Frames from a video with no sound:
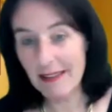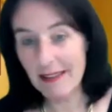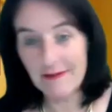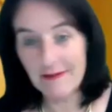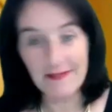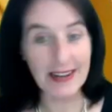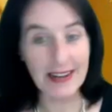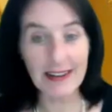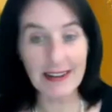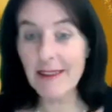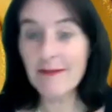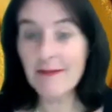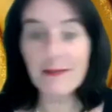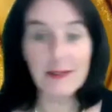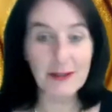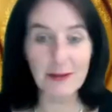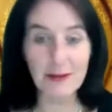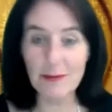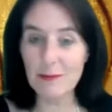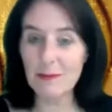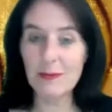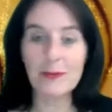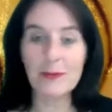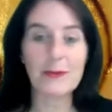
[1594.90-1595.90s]
wherever
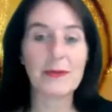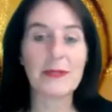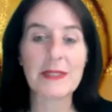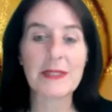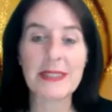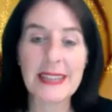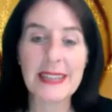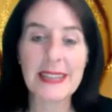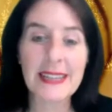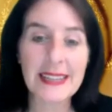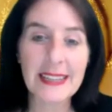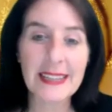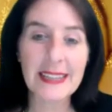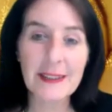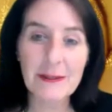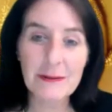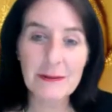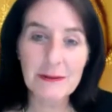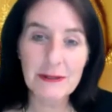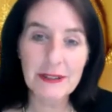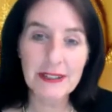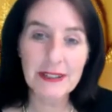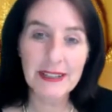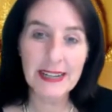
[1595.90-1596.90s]
you put
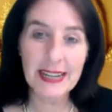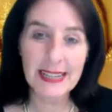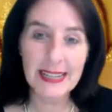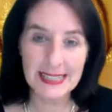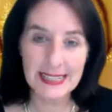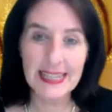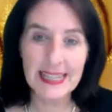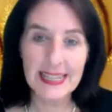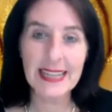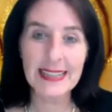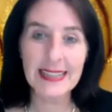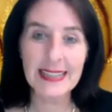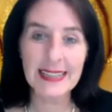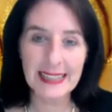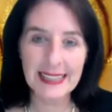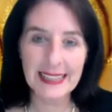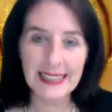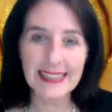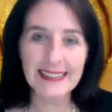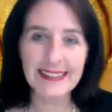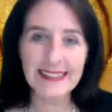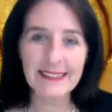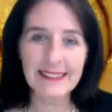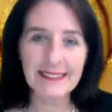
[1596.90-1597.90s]
your
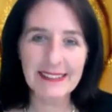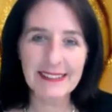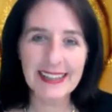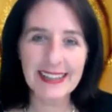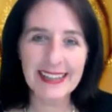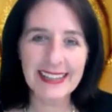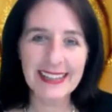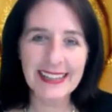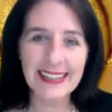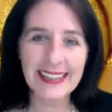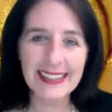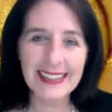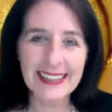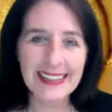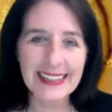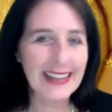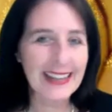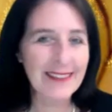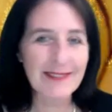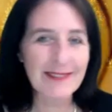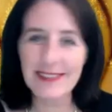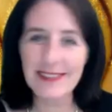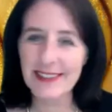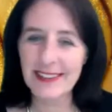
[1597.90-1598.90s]
aesthetic. So
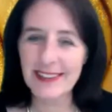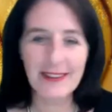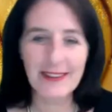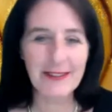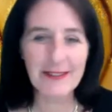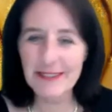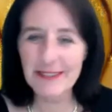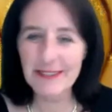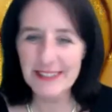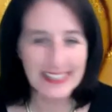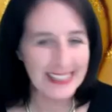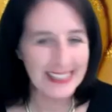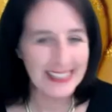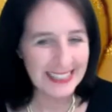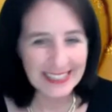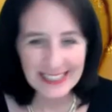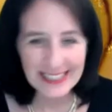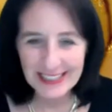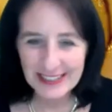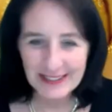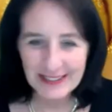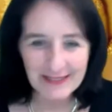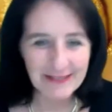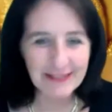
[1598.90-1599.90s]
never heard and
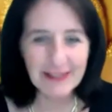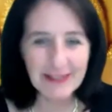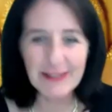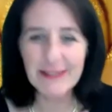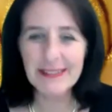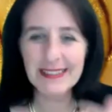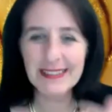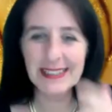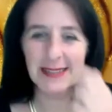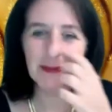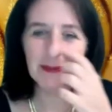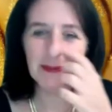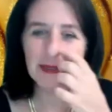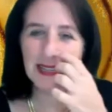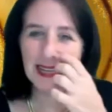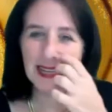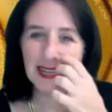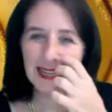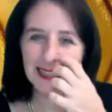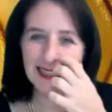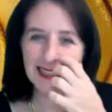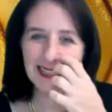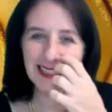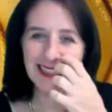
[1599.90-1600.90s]
so concept
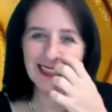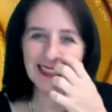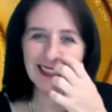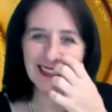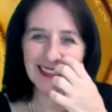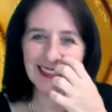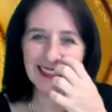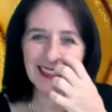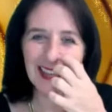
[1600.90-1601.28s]
like this.